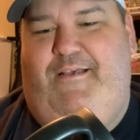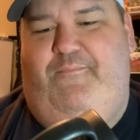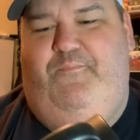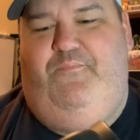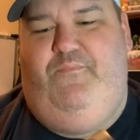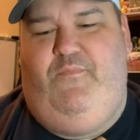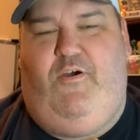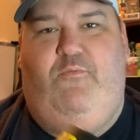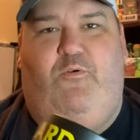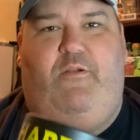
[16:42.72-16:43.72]
yep,
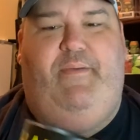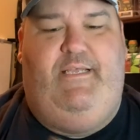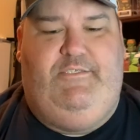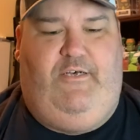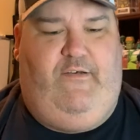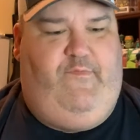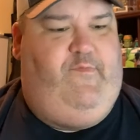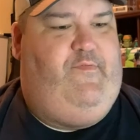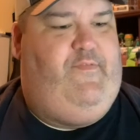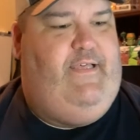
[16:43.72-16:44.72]
hard work pays off.
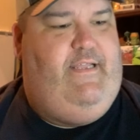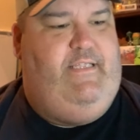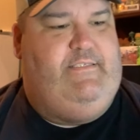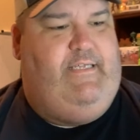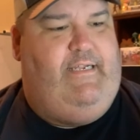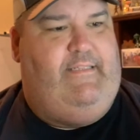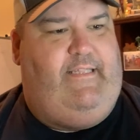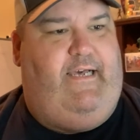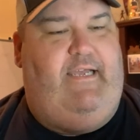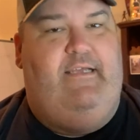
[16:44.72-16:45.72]
That is not a
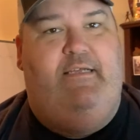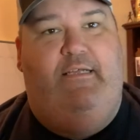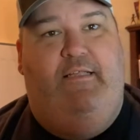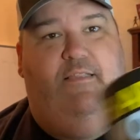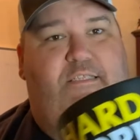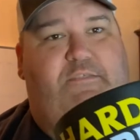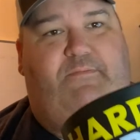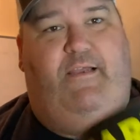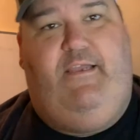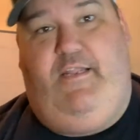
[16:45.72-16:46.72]
lie. This is
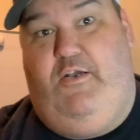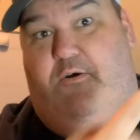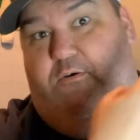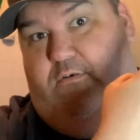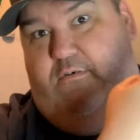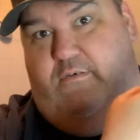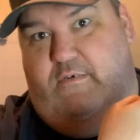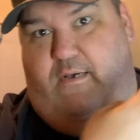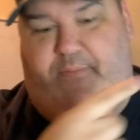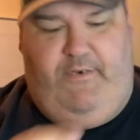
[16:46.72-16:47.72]
probably going to go
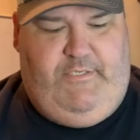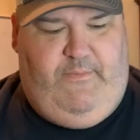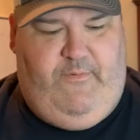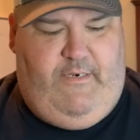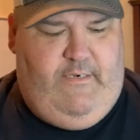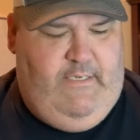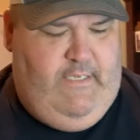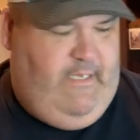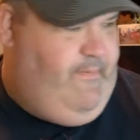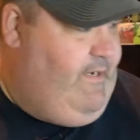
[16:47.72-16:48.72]
up here somewhere.
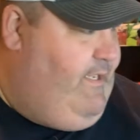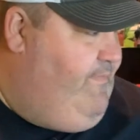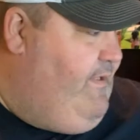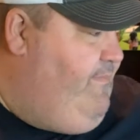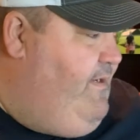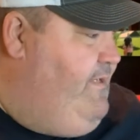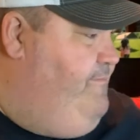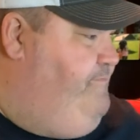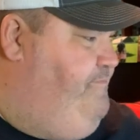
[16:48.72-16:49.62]
I'm gonna keep that mug.